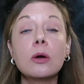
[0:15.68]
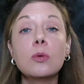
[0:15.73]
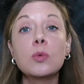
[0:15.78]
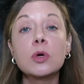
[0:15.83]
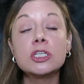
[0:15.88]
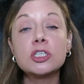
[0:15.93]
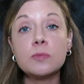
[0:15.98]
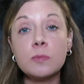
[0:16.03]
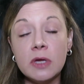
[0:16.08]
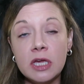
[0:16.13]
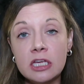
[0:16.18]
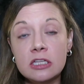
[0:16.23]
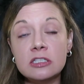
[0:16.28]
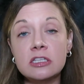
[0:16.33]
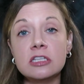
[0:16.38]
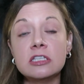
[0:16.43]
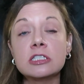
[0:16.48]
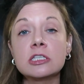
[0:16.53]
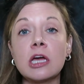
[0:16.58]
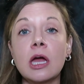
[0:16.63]
which
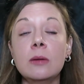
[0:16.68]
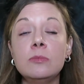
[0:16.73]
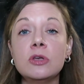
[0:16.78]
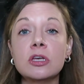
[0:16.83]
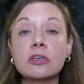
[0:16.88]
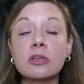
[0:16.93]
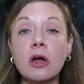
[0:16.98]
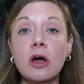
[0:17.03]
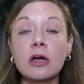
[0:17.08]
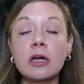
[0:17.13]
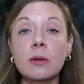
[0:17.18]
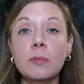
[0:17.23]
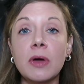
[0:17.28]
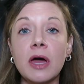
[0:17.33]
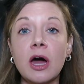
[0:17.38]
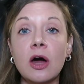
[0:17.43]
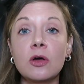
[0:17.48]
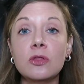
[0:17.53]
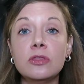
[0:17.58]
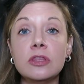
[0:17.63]
means it's time to talk
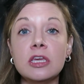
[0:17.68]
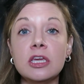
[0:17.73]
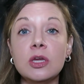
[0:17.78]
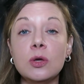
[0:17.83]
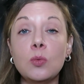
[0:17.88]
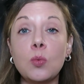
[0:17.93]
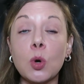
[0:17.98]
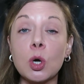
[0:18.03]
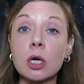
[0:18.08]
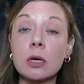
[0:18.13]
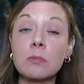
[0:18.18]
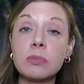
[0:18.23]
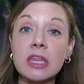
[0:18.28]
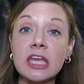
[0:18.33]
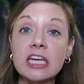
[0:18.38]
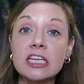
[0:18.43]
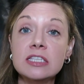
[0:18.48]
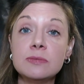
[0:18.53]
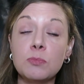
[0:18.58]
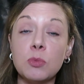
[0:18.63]
about the
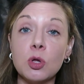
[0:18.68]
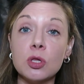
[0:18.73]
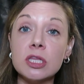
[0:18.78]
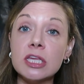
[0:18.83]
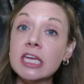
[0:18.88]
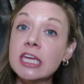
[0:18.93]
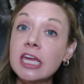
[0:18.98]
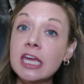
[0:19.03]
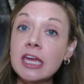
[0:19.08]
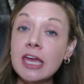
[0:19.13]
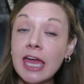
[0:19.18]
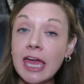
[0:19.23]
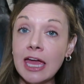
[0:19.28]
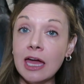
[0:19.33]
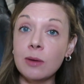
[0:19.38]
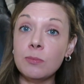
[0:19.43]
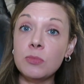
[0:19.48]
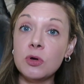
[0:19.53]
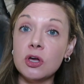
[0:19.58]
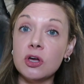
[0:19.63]
workplace bullying
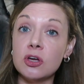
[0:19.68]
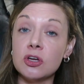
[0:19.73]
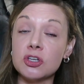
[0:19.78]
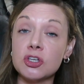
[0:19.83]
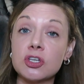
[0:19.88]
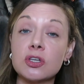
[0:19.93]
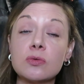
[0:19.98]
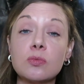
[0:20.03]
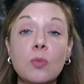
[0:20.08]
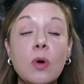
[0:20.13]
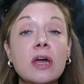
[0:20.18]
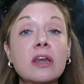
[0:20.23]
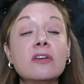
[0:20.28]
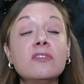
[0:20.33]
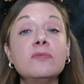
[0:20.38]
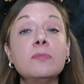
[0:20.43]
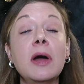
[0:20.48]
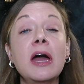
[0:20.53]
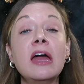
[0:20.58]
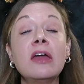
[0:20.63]
ambush. One
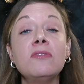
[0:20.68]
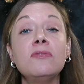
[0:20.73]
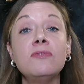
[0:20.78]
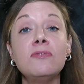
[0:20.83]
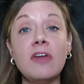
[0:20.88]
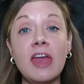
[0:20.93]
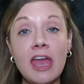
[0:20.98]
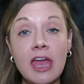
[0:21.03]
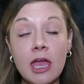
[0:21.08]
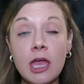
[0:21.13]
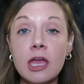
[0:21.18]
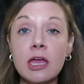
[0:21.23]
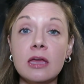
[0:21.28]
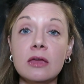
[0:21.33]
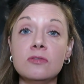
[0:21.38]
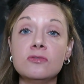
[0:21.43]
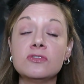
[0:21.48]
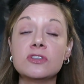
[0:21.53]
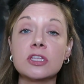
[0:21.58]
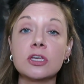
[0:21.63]
of my
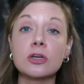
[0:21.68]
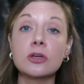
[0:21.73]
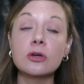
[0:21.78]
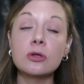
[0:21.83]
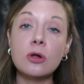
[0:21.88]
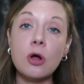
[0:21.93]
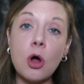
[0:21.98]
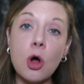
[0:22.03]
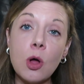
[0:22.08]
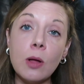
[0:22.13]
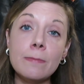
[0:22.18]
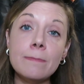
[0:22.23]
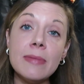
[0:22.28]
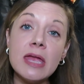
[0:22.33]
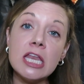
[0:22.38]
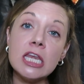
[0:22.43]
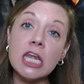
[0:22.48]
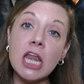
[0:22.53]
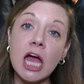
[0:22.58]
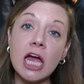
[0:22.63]
faves, the good old
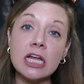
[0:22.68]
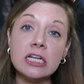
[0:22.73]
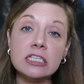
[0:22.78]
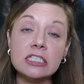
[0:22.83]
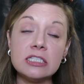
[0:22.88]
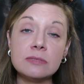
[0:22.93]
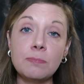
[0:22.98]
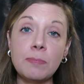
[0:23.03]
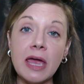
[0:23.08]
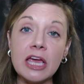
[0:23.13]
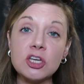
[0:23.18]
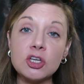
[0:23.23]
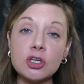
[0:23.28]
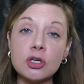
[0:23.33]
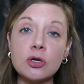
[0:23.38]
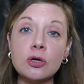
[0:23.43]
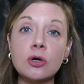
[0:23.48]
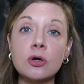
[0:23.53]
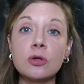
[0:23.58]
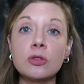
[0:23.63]
midnight
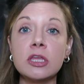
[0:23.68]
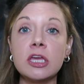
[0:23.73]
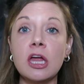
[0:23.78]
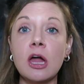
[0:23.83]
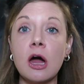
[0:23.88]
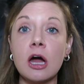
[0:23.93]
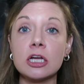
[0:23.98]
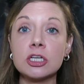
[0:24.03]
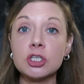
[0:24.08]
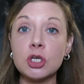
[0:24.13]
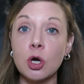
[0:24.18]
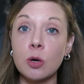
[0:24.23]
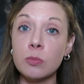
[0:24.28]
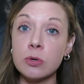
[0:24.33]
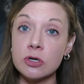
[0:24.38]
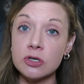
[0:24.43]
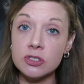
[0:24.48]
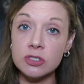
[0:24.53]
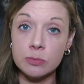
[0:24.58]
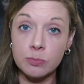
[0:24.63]
special, the
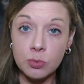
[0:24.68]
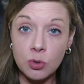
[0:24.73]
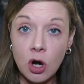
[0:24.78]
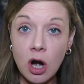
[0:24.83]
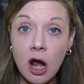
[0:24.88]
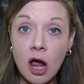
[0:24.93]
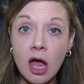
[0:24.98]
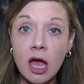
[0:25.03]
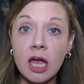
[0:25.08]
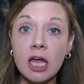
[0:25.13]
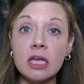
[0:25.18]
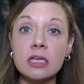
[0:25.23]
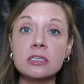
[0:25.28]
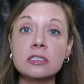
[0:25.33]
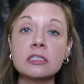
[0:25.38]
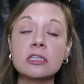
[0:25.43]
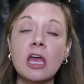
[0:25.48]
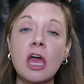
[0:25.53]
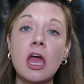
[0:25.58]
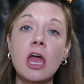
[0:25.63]
October
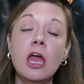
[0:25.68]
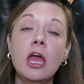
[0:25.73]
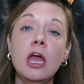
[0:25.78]
surprise.